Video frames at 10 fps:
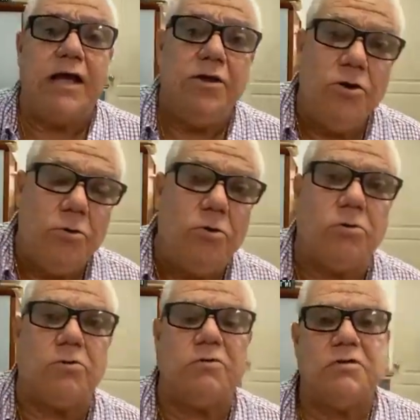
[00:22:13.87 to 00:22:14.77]
Why you
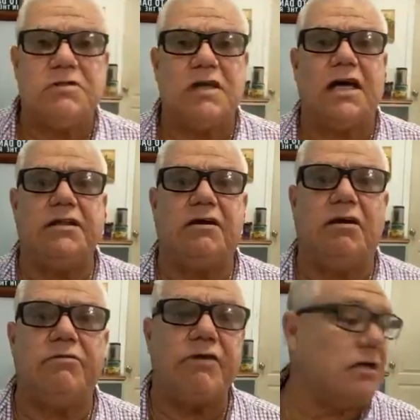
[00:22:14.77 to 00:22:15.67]
don't sign
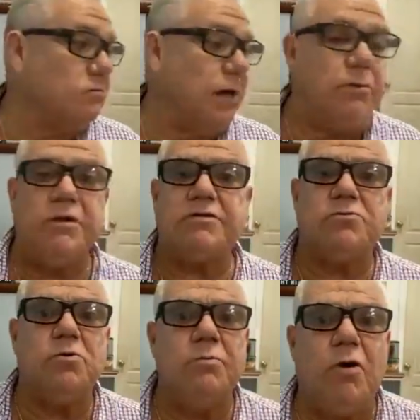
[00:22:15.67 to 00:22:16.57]
the contracts? Why with
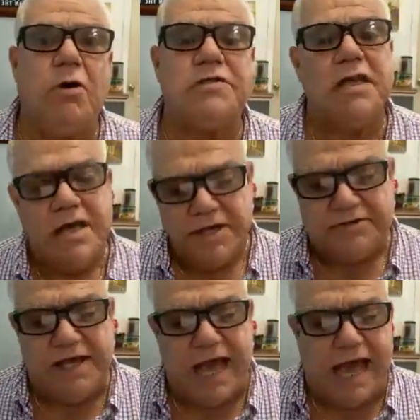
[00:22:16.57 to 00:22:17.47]
the school boards?
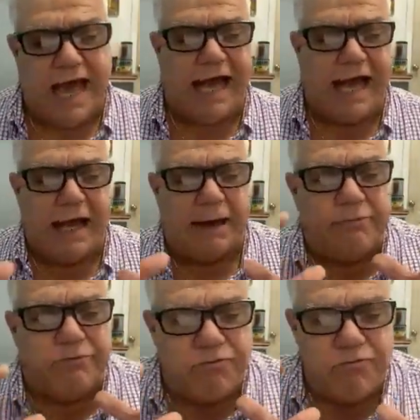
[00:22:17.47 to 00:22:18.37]
You see,
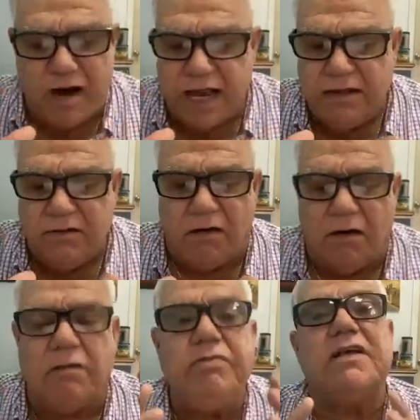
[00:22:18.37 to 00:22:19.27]
I'm trying
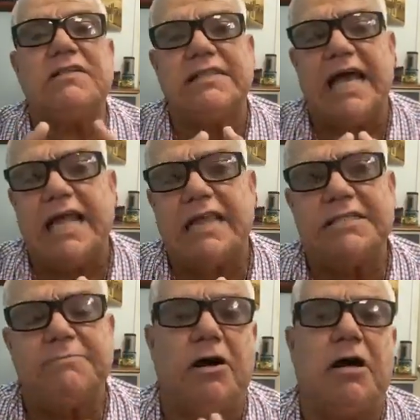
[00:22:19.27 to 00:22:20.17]
to
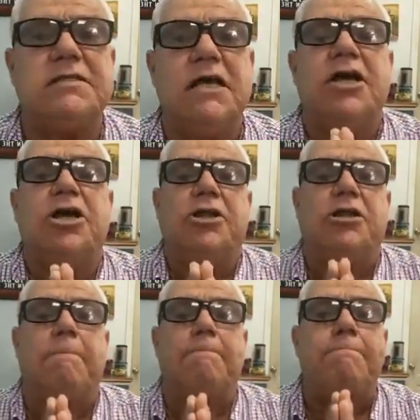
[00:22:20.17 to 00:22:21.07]
understand this because
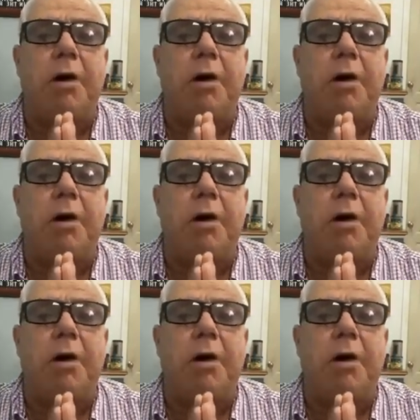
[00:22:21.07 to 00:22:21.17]
the